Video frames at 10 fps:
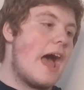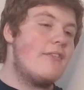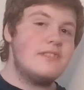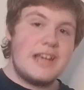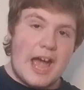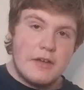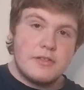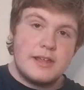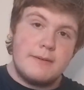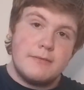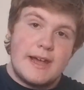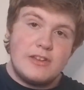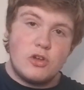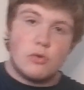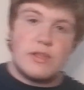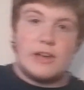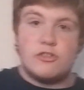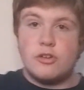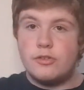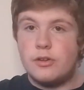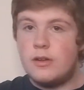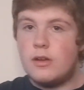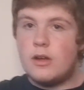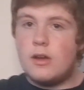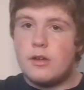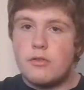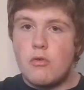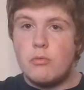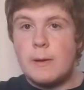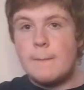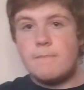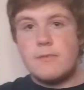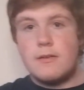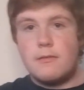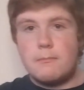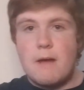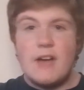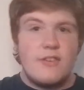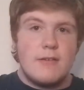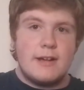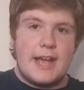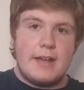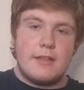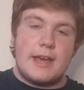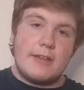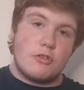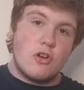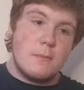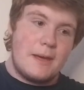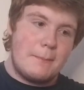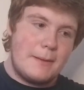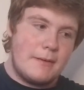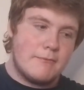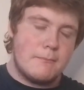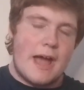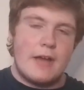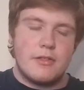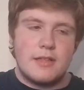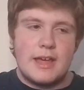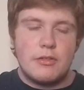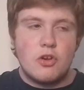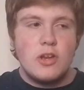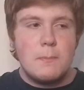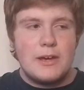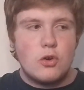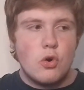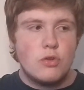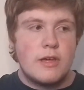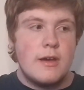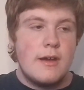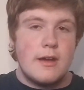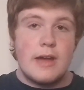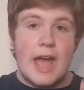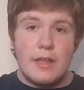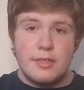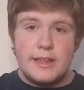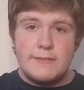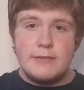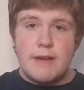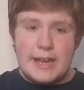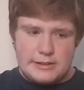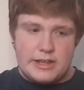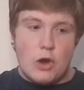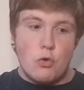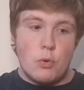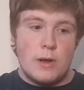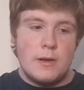and the STV radio station. So, my theory is it's going to be called STV Radio.